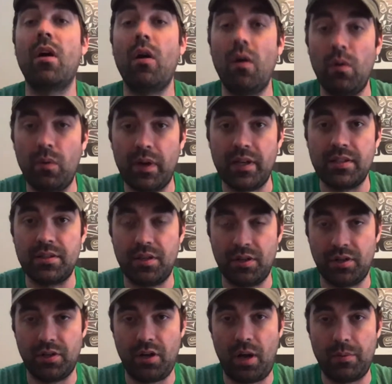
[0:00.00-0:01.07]
always a
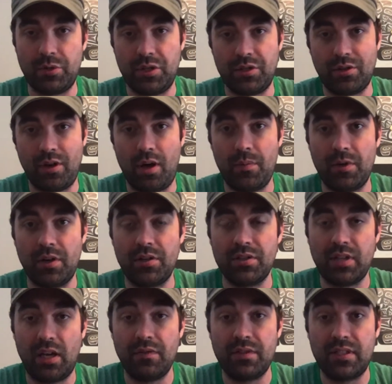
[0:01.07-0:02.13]
good option to calming
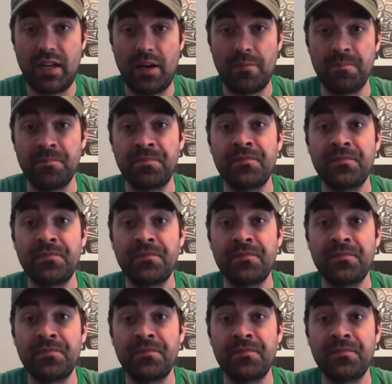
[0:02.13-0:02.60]
ourselves down.